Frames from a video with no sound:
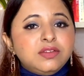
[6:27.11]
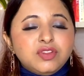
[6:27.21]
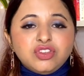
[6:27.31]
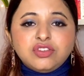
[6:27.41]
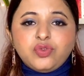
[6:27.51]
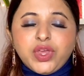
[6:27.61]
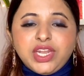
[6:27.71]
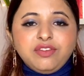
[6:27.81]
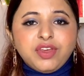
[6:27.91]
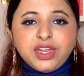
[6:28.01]
which is
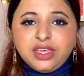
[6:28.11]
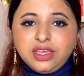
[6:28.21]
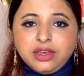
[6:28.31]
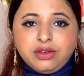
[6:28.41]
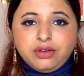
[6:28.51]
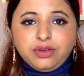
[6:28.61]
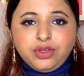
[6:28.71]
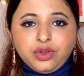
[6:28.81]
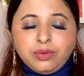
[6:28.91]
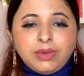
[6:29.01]
very very uh,
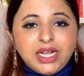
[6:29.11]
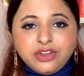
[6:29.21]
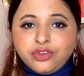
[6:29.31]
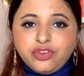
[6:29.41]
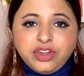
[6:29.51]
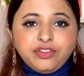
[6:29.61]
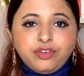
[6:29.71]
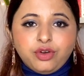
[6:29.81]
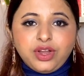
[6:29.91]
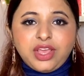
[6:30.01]
you know, mandatory
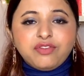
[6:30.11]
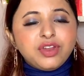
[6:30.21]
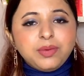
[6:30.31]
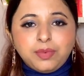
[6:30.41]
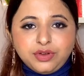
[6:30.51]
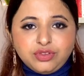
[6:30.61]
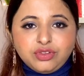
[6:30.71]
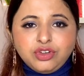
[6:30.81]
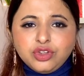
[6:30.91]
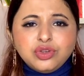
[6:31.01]
for every
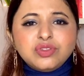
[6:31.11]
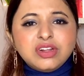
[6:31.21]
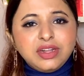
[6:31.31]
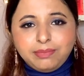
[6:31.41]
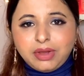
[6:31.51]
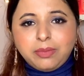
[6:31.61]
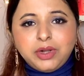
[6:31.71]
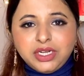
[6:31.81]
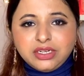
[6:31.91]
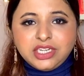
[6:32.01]
person to use a lip balm
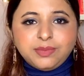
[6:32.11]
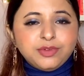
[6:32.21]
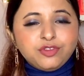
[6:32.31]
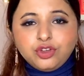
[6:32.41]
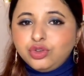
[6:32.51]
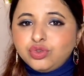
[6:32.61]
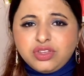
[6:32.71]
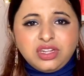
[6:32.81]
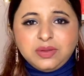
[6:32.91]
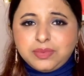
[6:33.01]
underneath before
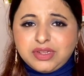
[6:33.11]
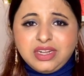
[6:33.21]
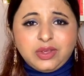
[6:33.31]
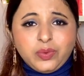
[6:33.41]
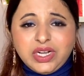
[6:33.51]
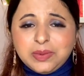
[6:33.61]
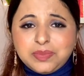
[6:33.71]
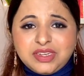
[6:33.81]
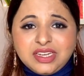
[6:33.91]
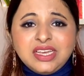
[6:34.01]
using a lips liquid
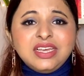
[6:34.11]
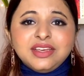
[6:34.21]
lipstick.